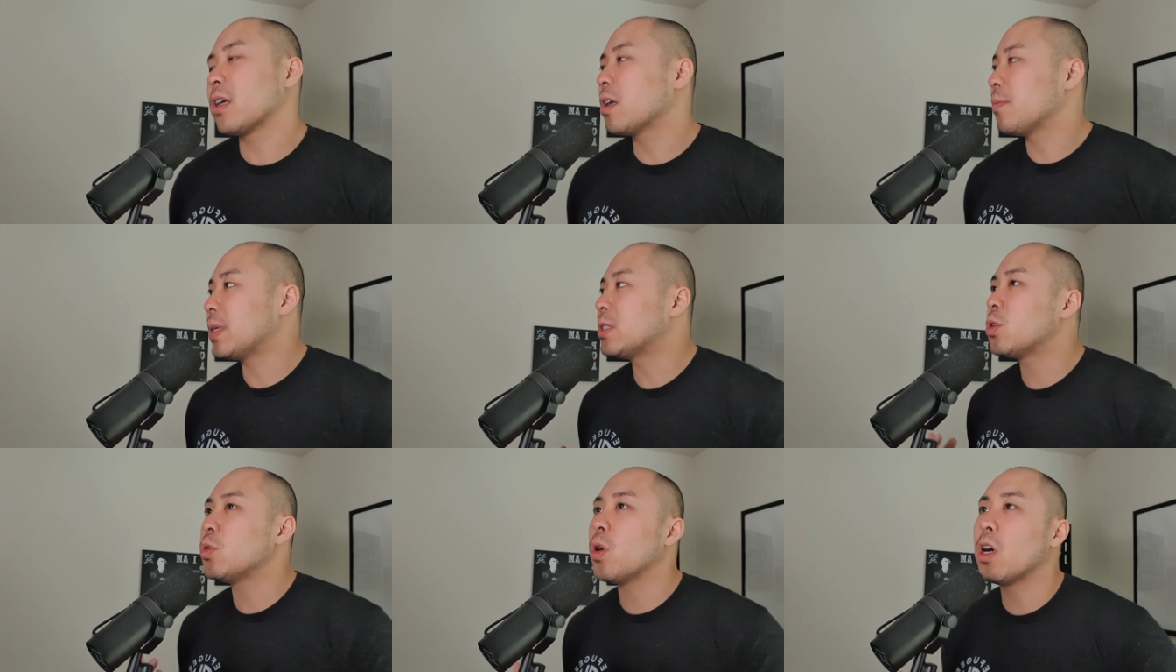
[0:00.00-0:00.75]
it could be
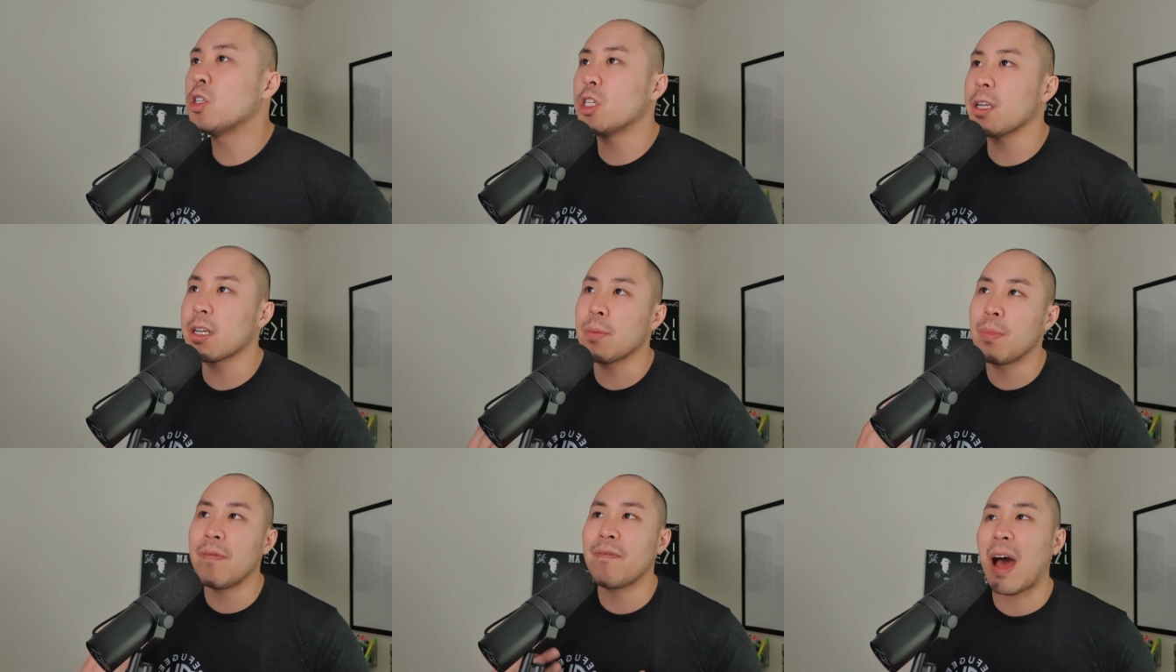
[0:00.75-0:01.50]
$200, it could
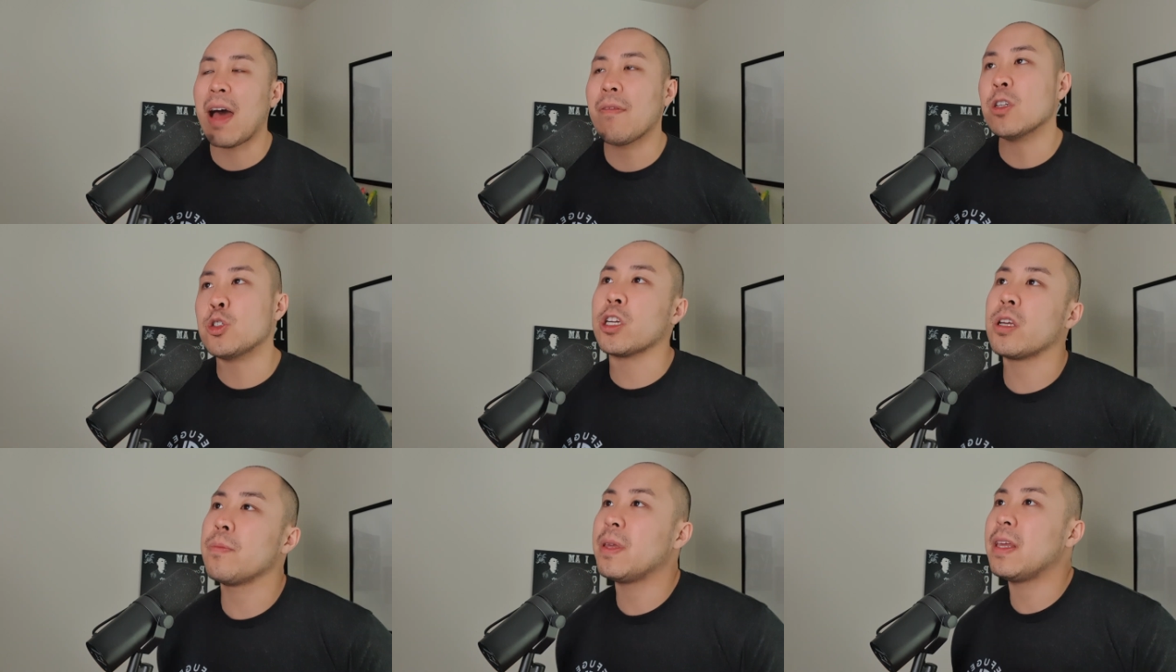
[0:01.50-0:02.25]
be $500, it
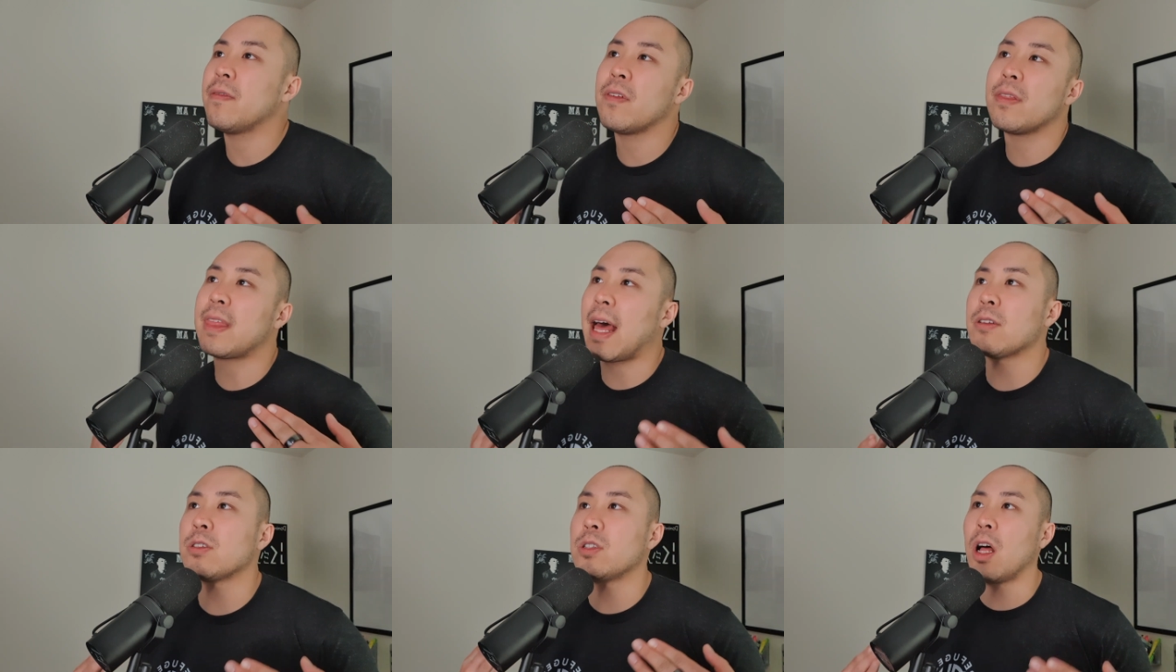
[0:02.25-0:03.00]
could be even
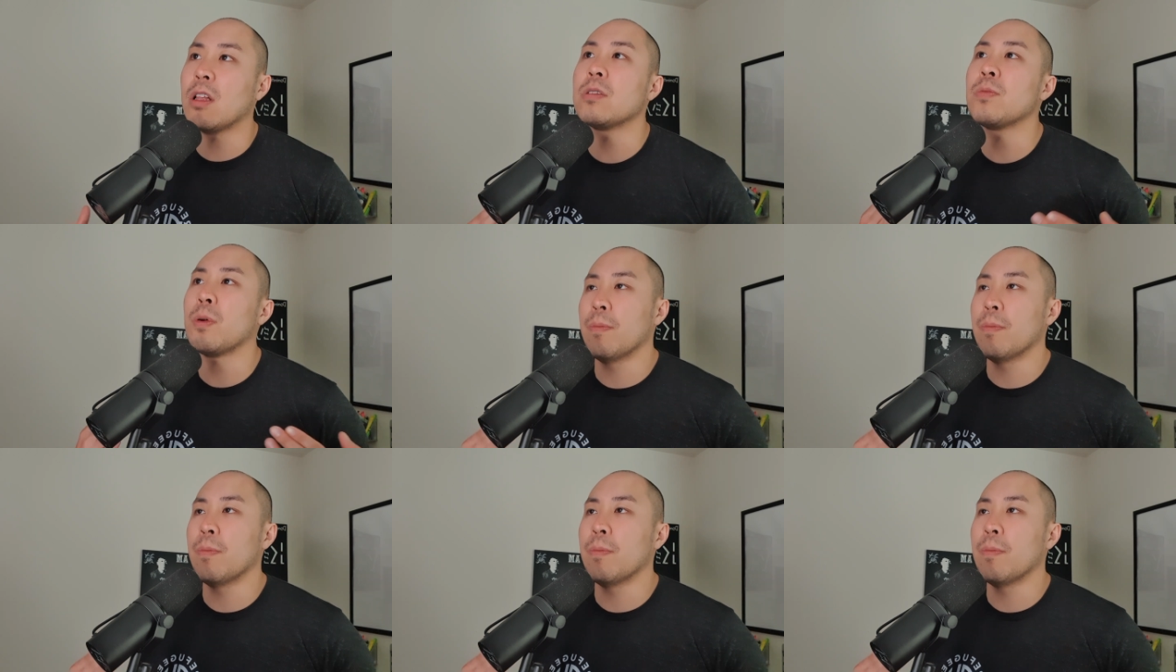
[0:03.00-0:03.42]
$1,000 per